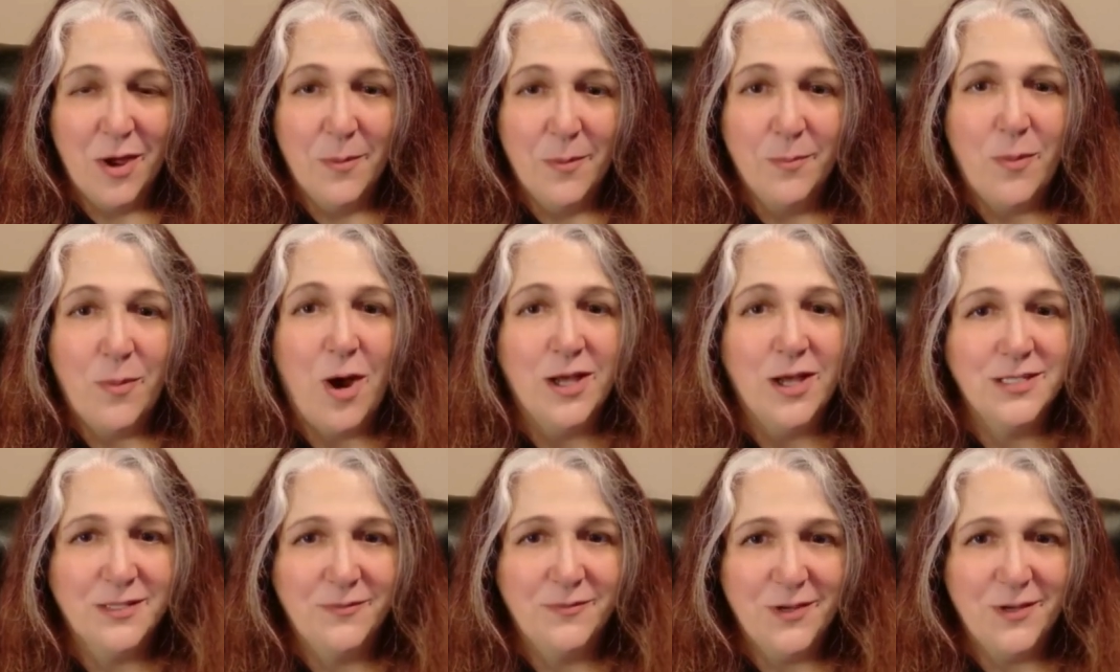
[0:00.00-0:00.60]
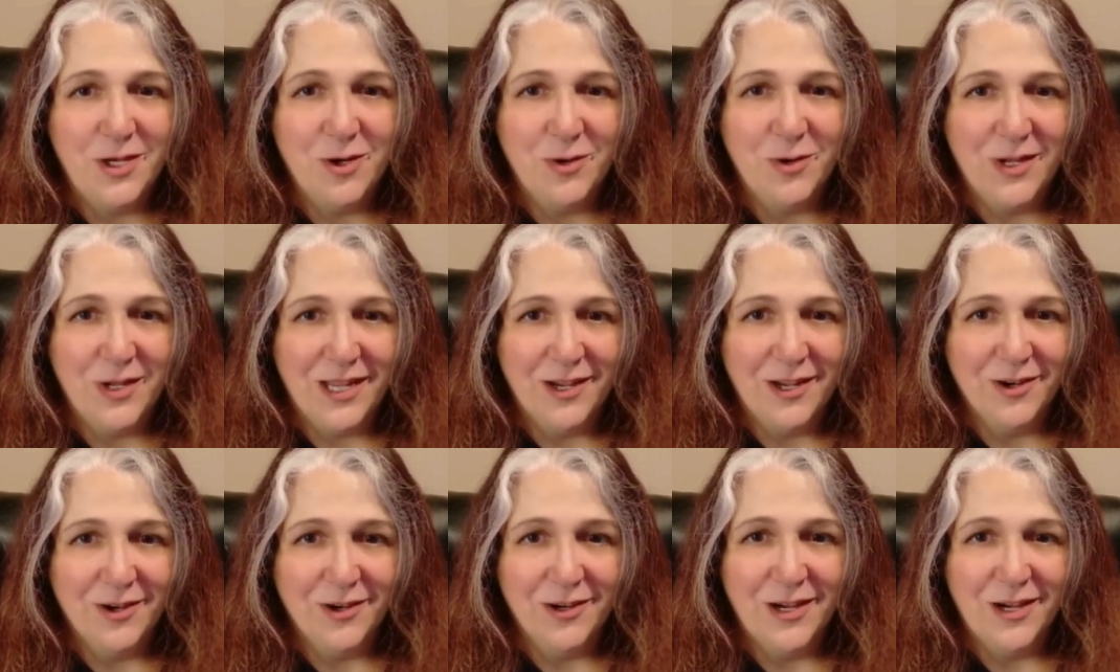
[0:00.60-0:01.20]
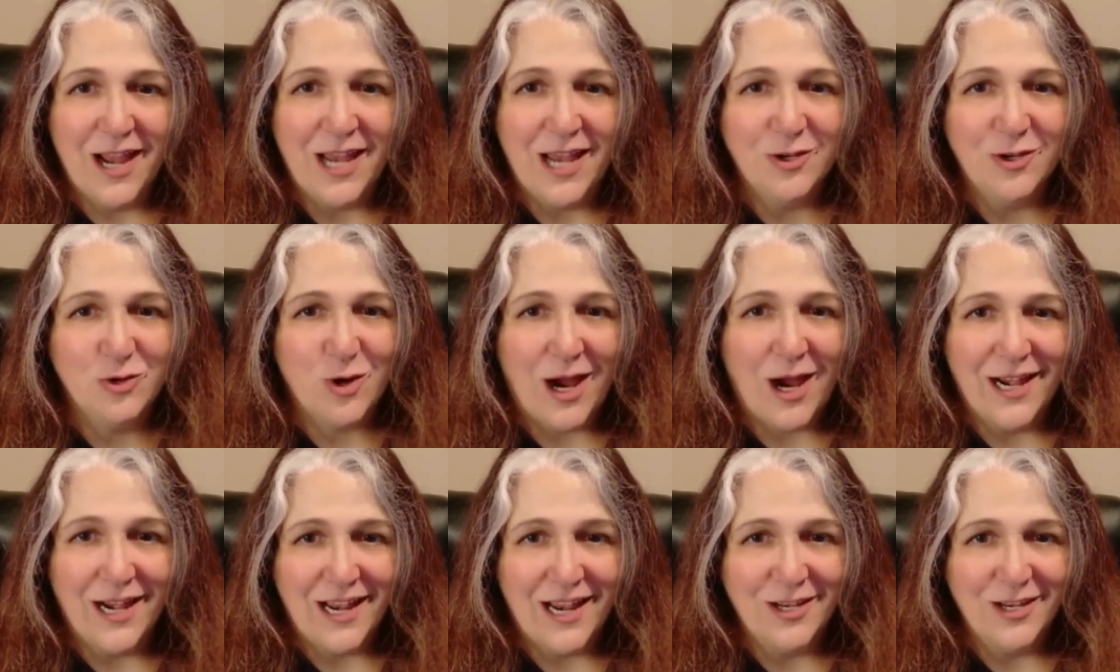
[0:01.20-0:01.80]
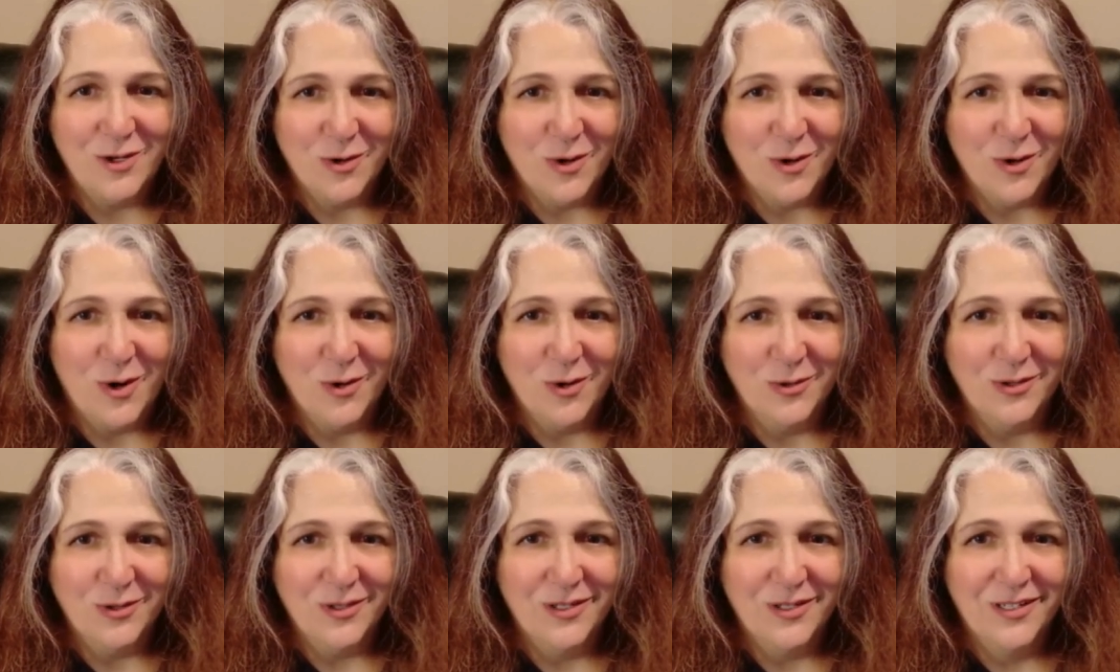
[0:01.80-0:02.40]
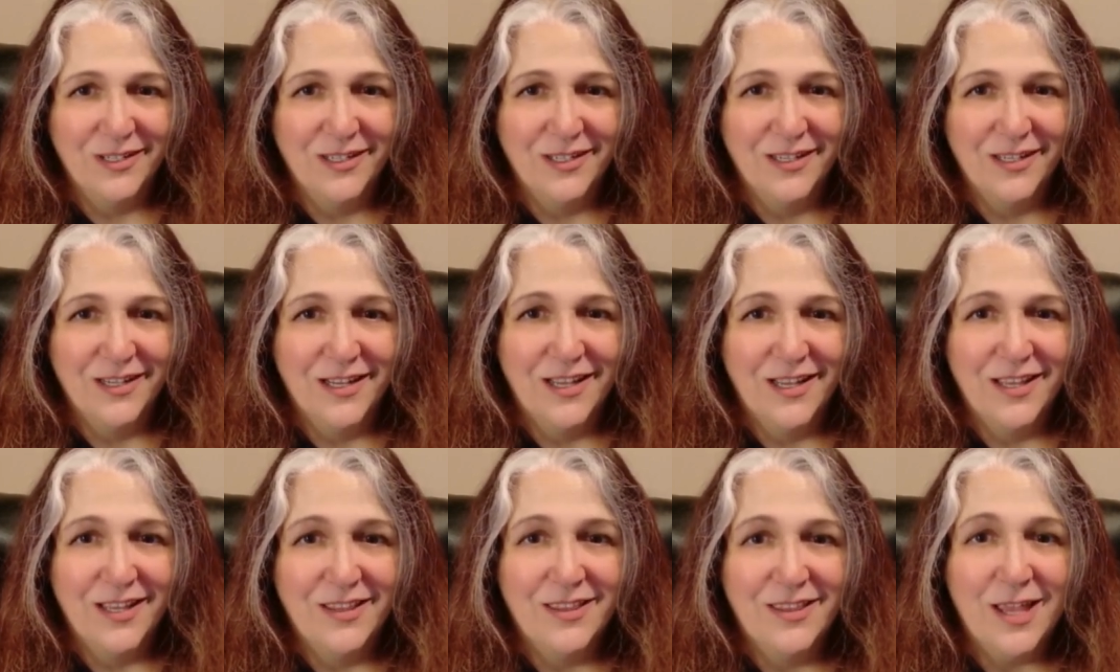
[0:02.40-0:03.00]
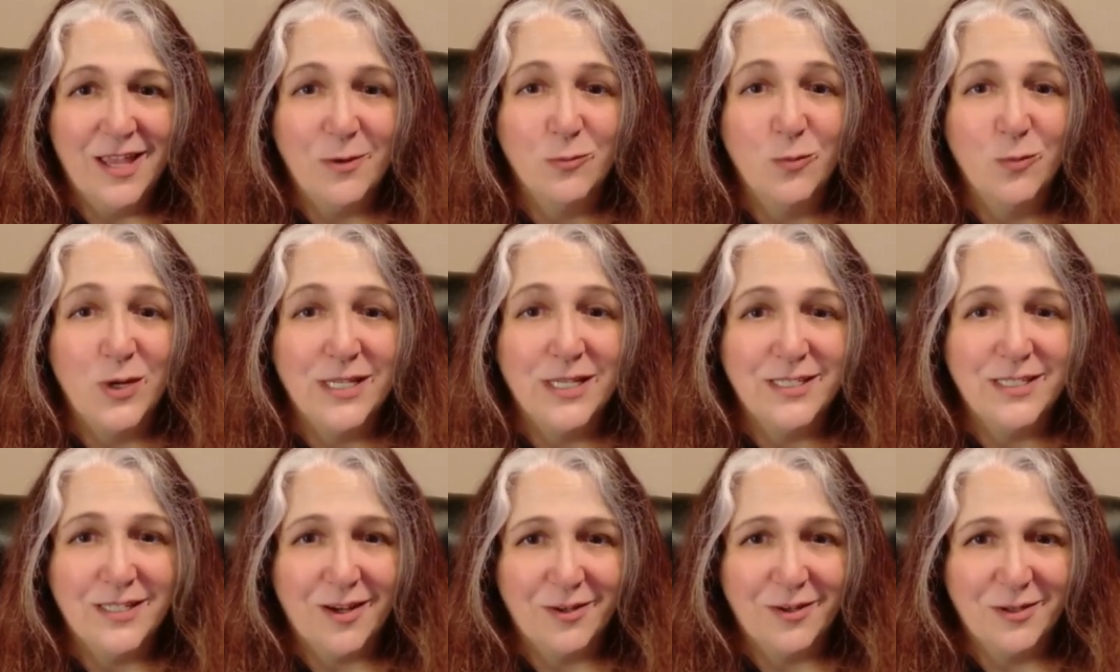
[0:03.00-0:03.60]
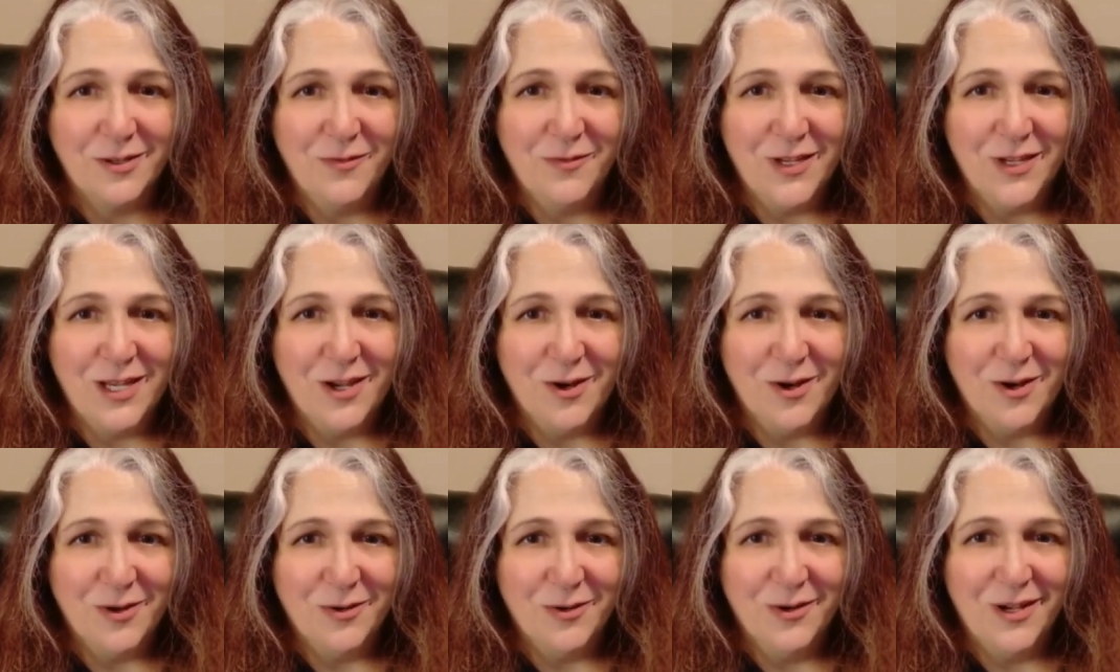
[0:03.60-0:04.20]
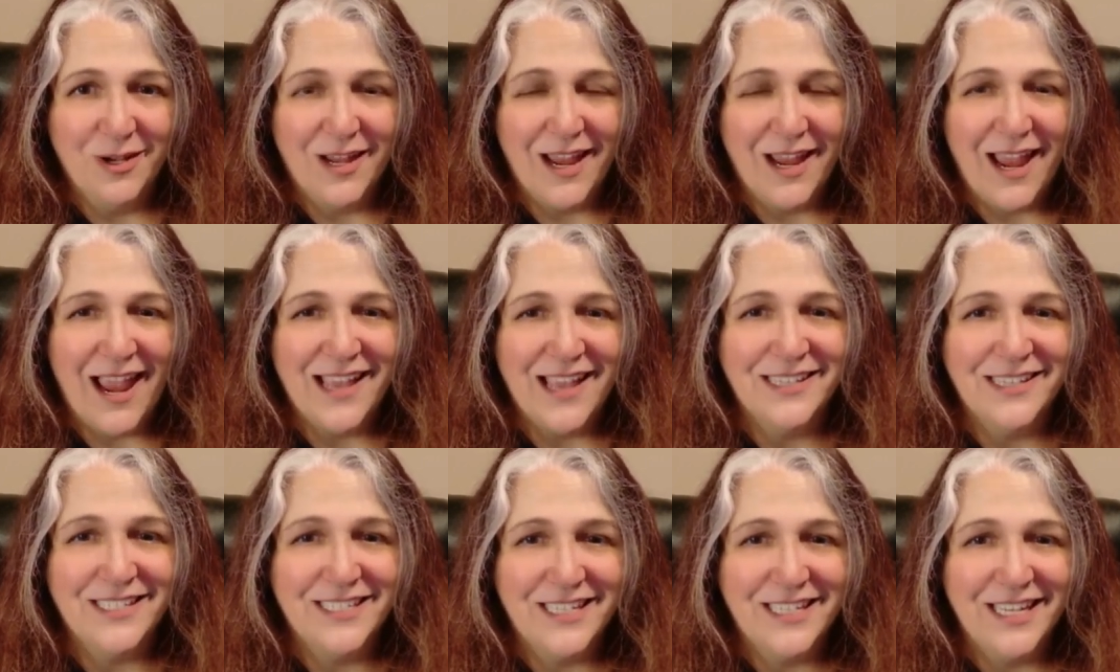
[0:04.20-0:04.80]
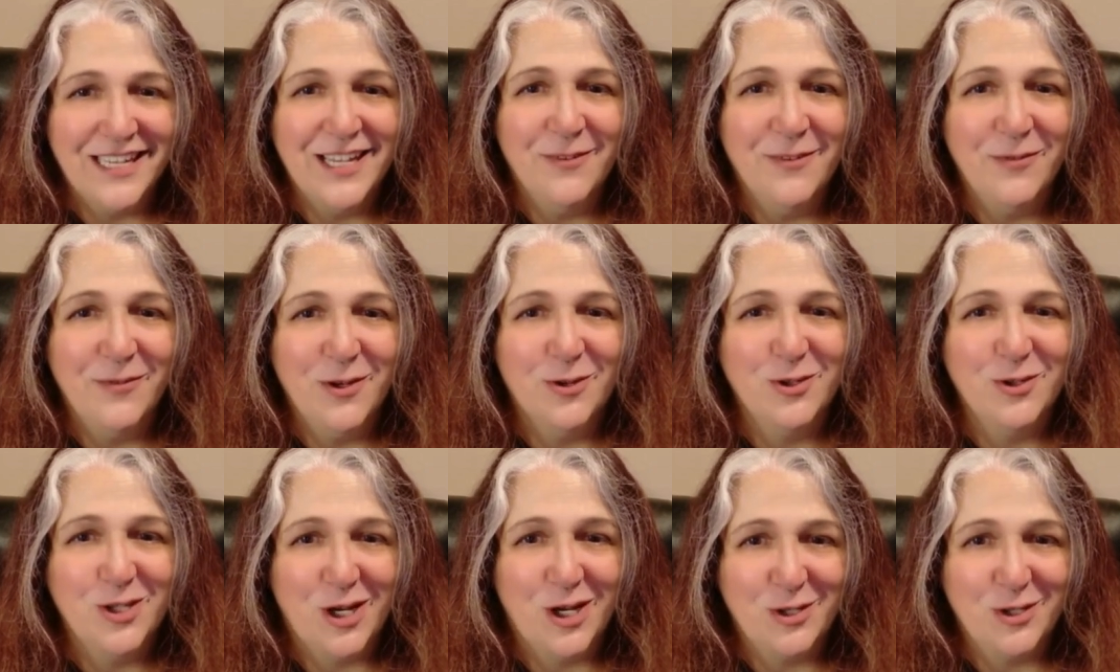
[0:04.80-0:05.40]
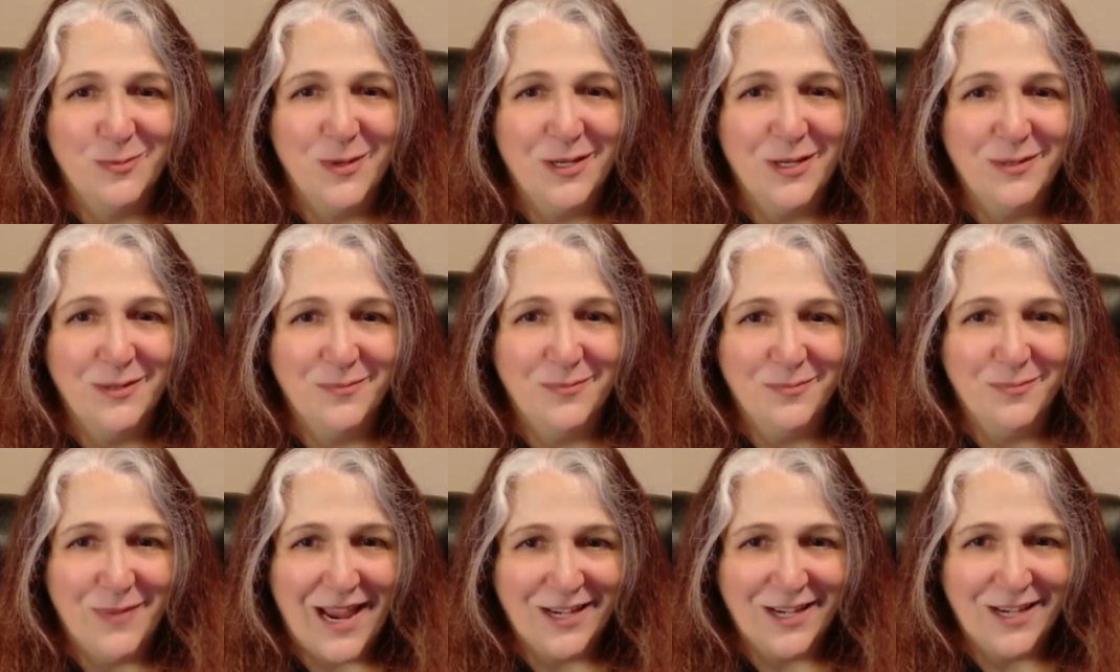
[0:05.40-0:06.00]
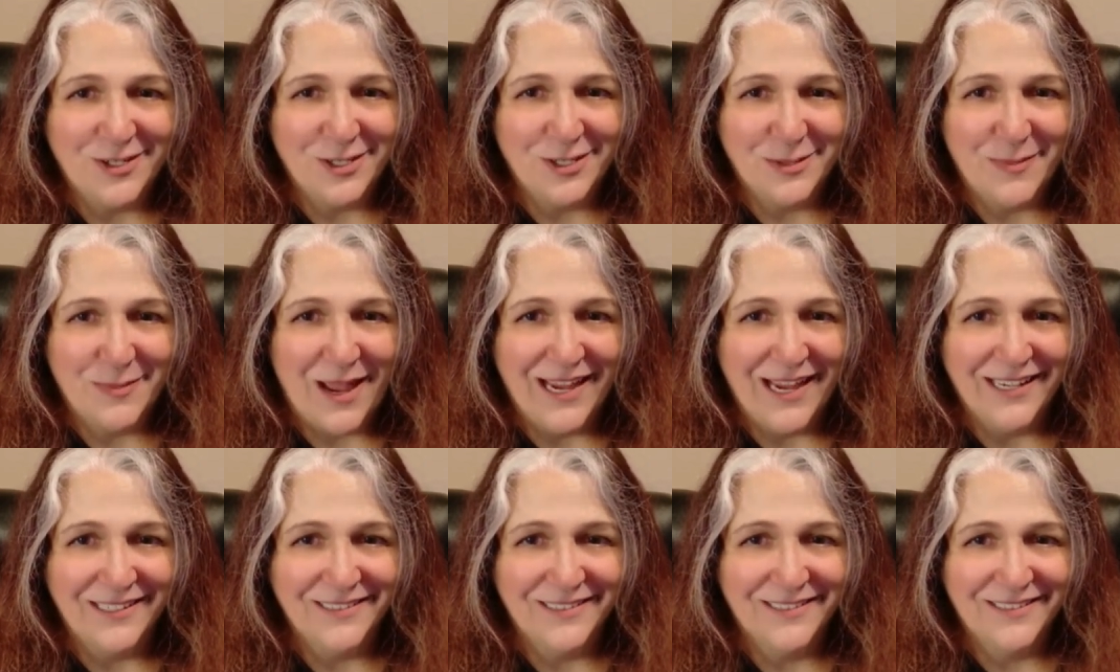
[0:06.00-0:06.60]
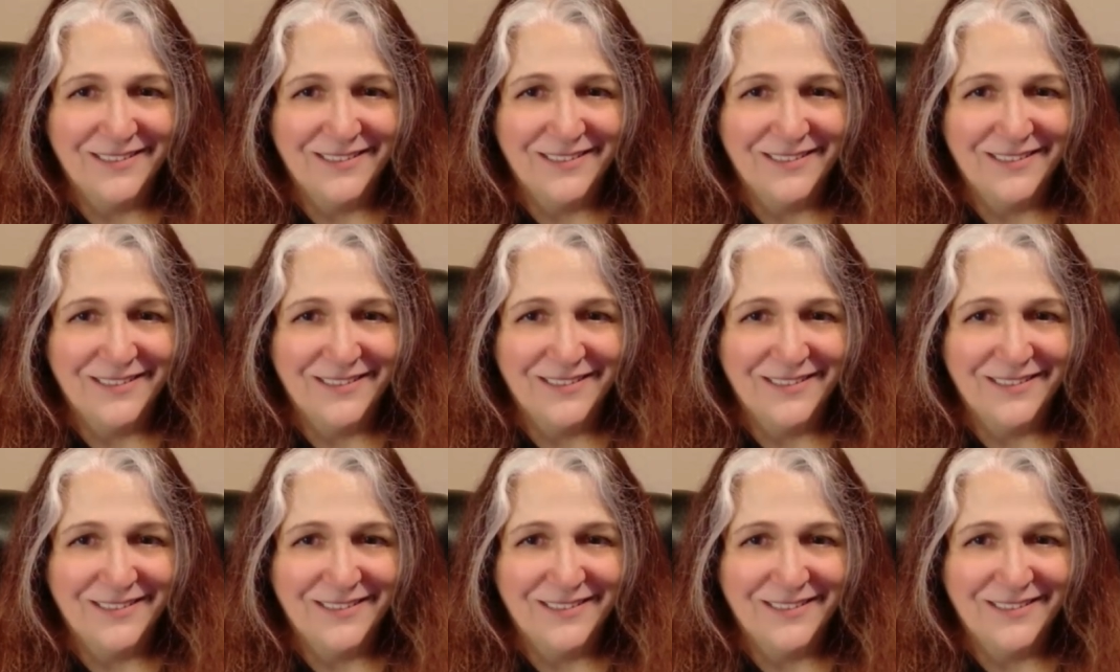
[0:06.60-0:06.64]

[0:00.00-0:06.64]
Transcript: Pause the video here and try it on your own. Then restart the video and see if your judgment matches mine.